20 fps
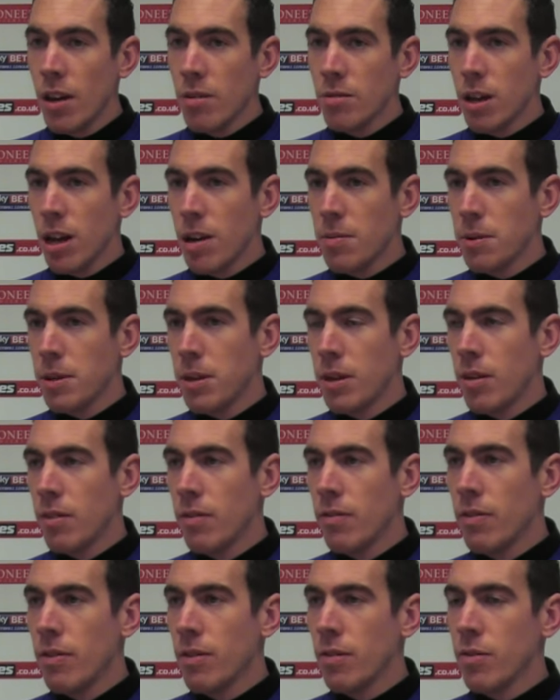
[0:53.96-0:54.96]
Yeah, I was happy
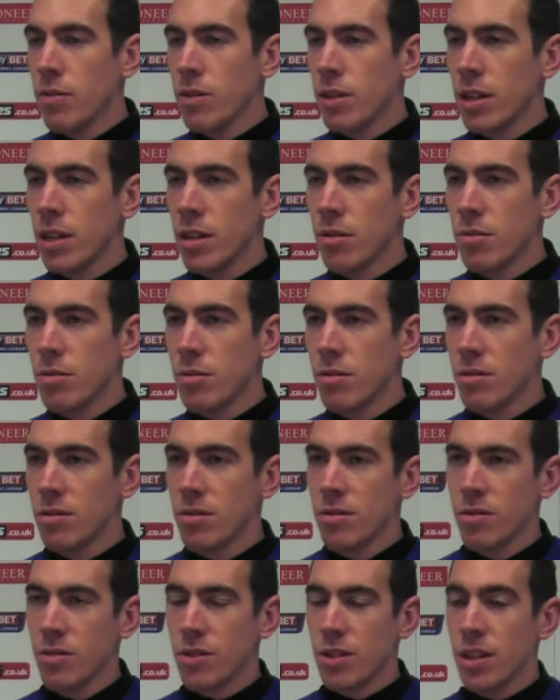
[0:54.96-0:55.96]
enough. Obviously, it's
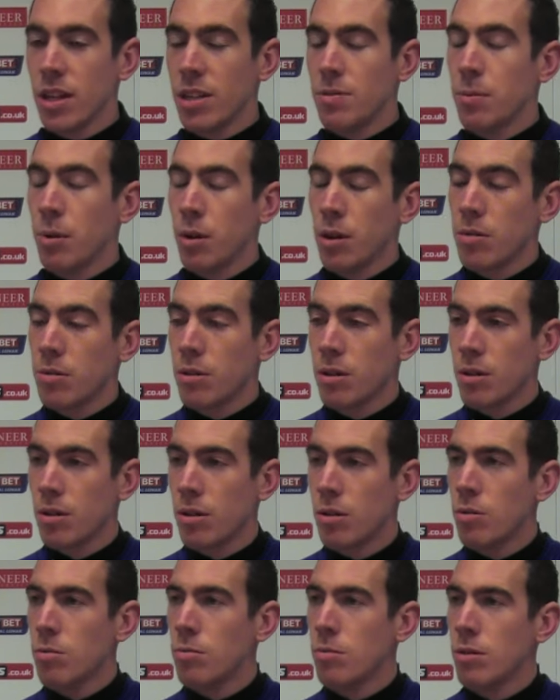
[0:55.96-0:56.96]
a disappointment with the
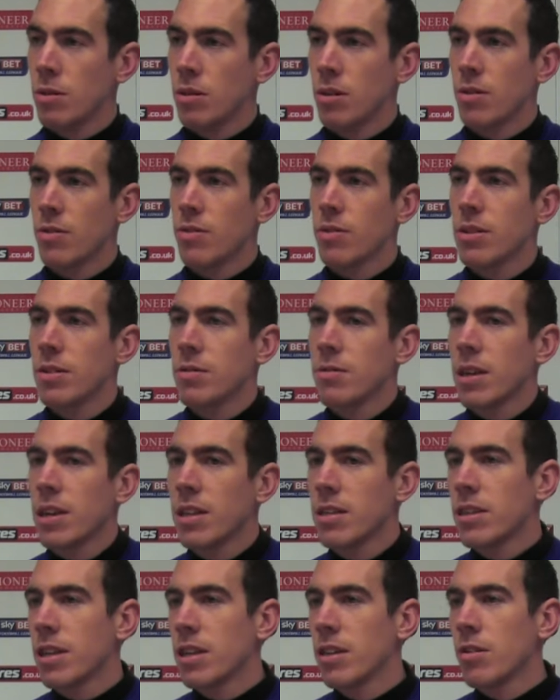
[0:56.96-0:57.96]
goal. Obviously, we
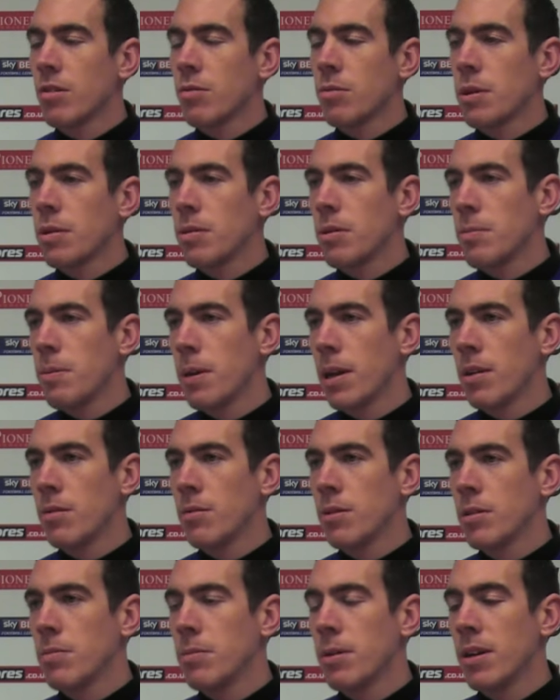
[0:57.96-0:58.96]
got sent the wrong way with the
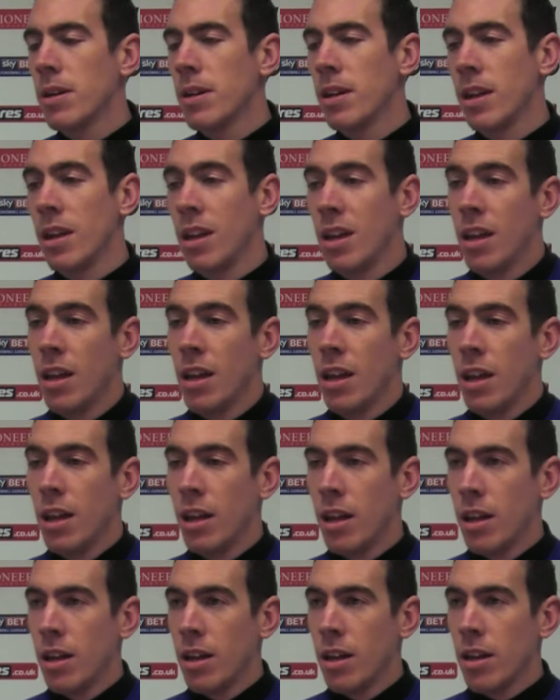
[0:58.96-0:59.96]
penalty, but
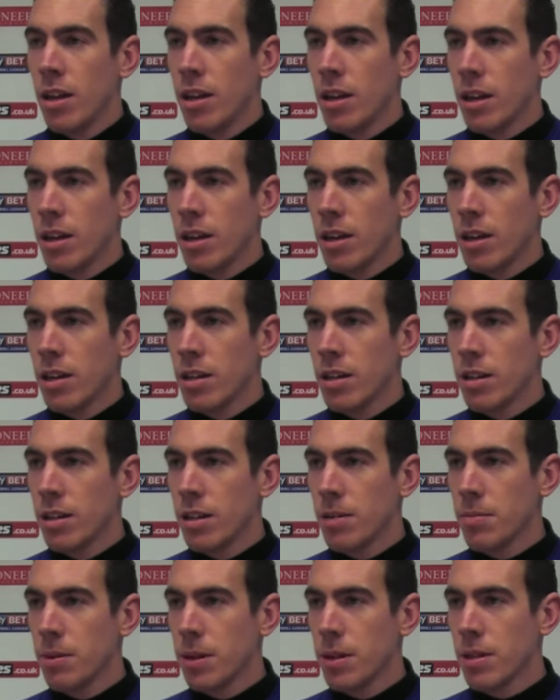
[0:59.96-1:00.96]

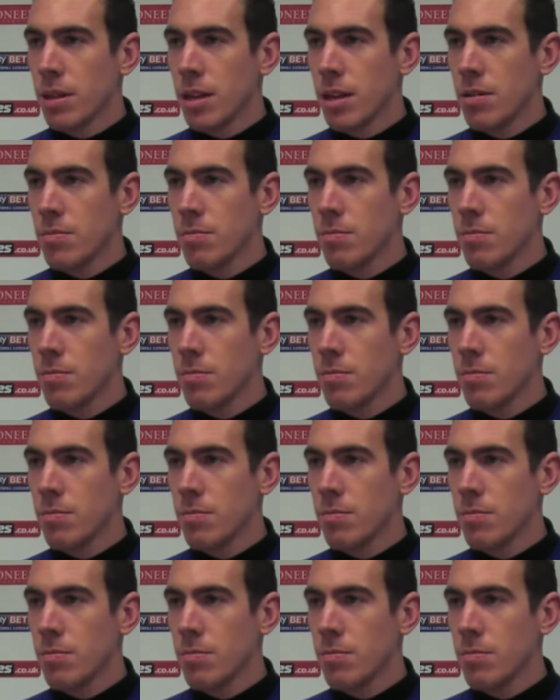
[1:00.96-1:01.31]
then things